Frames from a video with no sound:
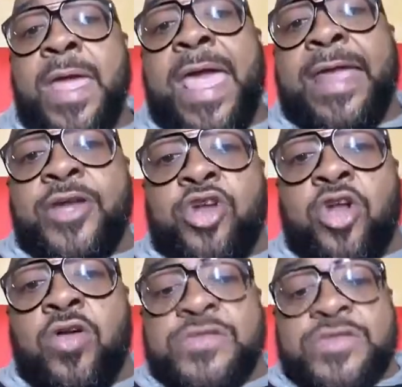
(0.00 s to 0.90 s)
and the
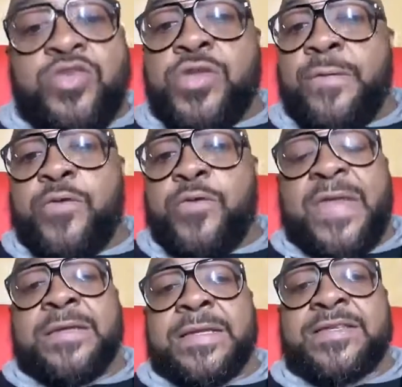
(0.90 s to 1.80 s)
girls, if you
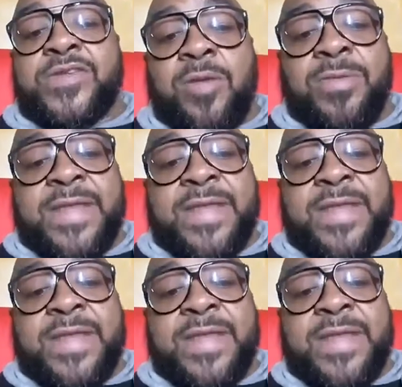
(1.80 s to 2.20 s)
seen the Let's Talk About,